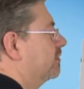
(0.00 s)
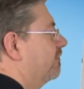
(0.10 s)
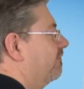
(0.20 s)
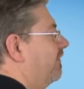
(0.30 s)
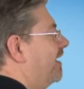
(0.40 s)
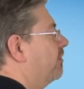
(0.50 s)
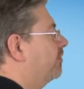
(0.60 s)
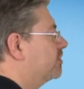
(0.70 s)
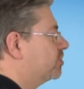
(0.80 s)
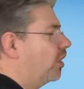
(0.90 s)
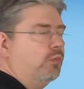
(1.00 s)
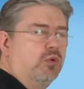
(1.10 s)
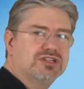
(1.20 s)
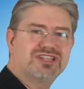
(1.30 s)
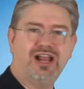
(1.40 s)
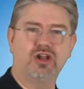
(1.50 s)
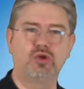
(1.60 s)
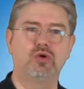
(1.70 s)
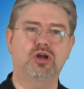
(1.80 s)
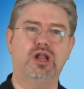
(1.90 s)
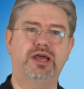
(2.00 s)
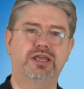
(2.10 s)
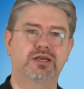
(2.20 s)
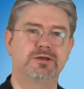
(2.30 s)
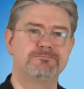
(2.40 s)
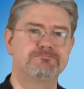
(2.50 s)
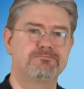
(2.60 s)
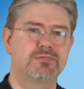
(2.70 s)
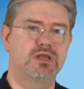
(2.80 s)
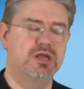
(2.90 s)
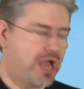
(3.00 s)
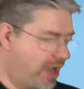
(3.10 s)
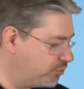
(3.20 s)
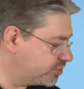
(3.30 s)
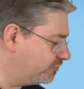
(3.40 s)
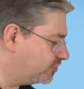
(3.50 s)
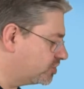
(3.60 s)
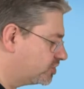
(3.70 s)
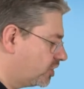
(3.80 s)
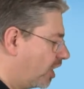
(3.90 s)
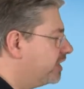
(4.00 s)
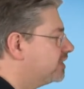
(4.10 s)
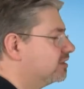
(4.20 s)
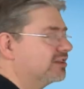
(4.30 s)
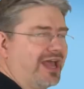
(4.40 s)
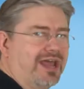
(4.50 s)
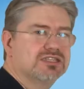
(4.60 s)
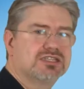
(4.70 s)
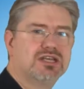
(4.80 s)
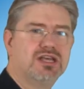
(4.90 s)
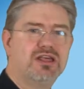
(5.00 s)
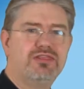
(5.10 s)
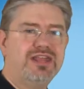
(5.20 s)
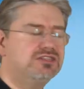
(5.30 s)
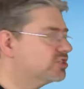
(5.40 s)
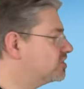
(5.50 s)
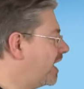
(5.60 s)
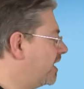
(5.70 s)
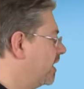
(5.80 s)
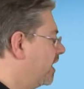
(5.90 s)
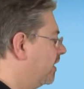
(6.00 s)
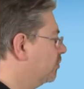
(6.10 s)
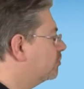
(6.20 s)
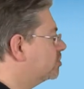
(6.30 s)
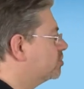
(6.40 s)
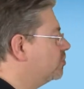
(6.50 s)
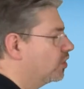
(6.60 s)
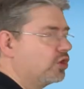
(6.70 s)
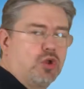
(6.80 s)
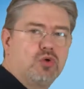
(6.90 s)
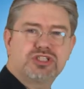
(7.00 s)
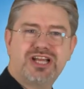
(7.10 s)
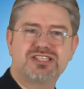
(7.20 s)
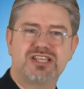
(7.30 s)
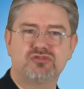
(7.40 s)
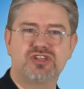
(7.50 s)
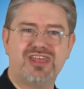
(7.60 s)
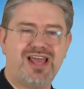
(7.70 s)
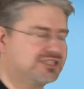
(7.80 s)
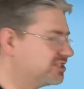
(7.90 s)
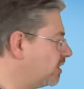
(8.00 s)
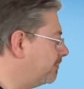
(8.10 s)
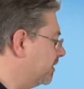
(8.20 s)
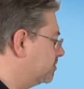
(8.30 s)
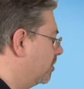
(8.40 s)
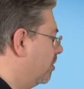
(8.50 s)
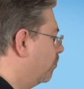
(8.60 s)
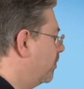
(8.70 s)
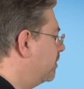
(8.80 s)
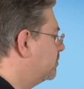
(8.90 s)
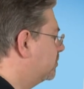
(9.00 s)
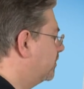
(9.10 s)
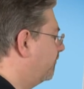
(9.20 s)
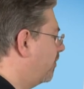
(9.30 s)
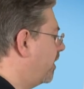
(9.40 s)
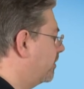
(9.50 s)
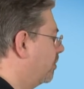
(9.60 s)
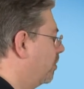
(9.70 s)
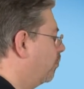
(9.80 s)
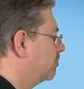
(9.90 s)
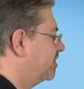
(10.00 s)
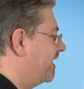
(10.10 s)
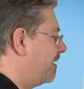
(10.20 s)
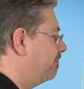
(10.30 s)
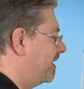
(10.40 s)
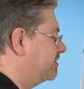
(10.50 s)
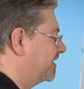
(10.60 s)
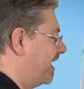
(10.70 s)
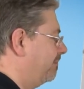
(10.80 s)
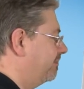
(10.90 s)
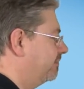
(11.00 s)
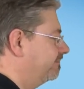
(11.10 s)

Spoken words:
The flag on the top, what does that look like? And once you've decided that, then to say, in order to launch ourselves at that summit, we need to define what's in our base camp.